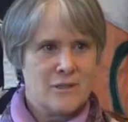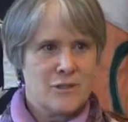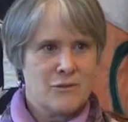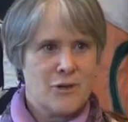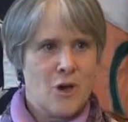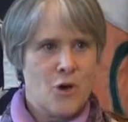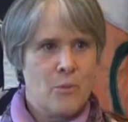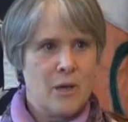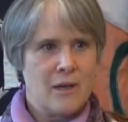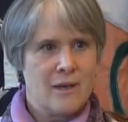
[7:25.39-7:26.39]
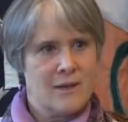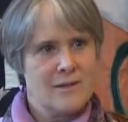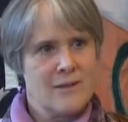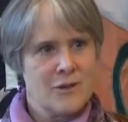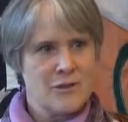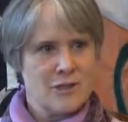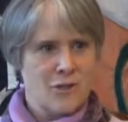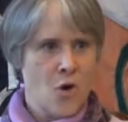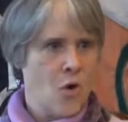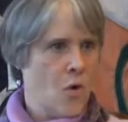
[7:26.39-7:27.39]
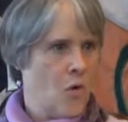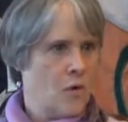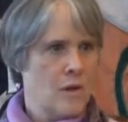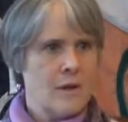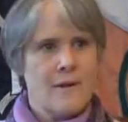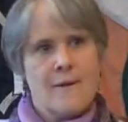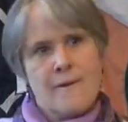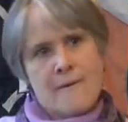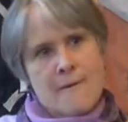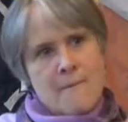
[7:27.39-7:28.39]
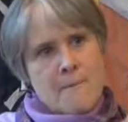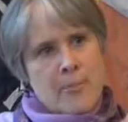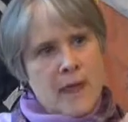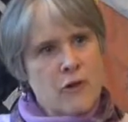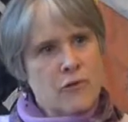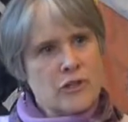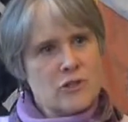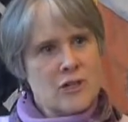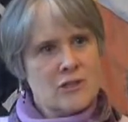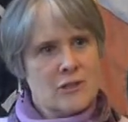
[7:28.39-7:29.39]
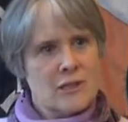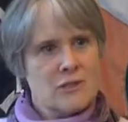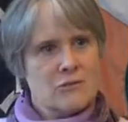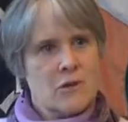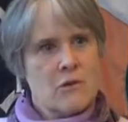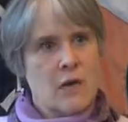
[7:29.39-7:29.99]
to know, because there's this whole infrastructure that's grown